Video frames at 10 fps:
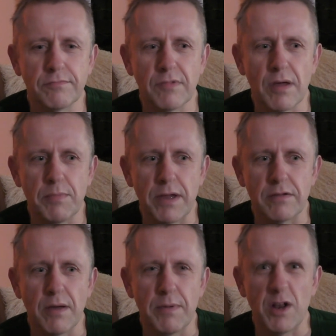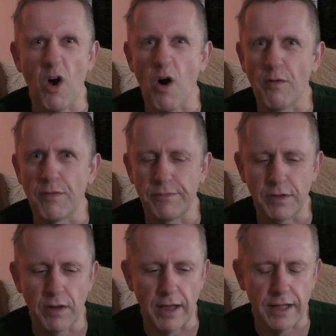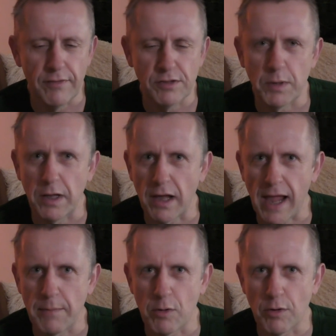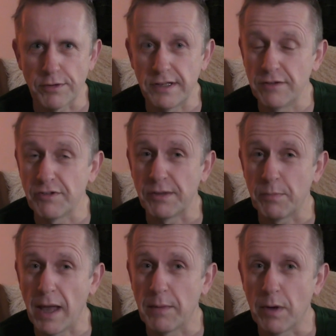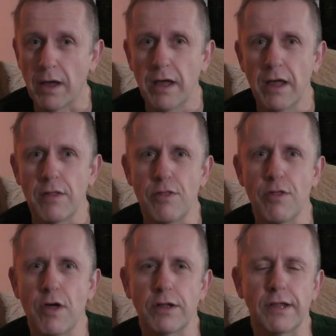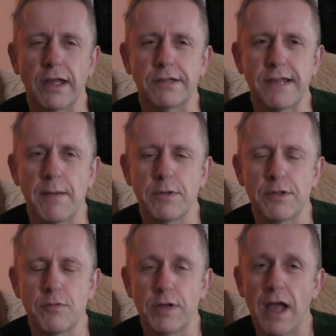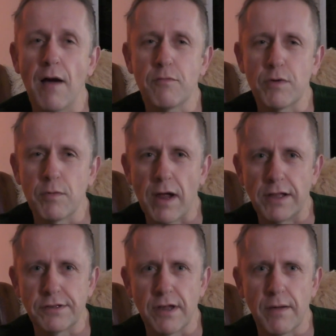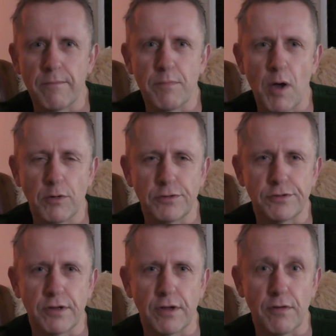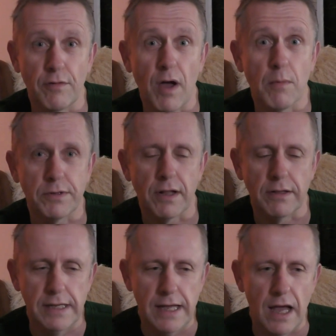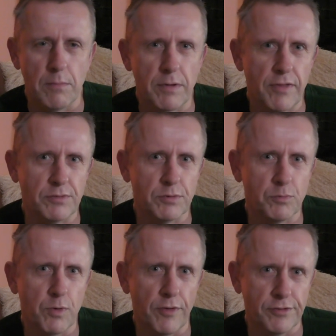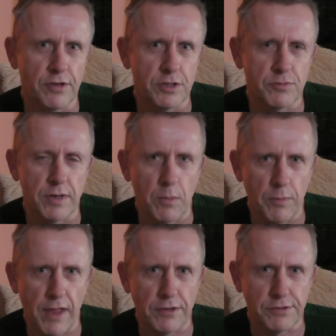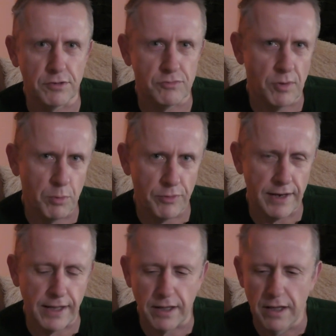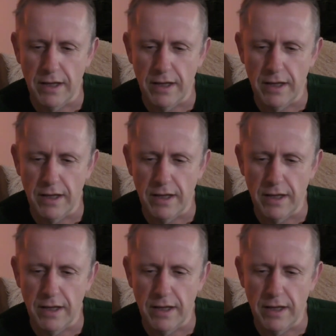a bit off, if you like. And this week I came across an interesting paper that examined the recovery rates post of carpal tunnel. This was with surgery and without surgery. I'll put the link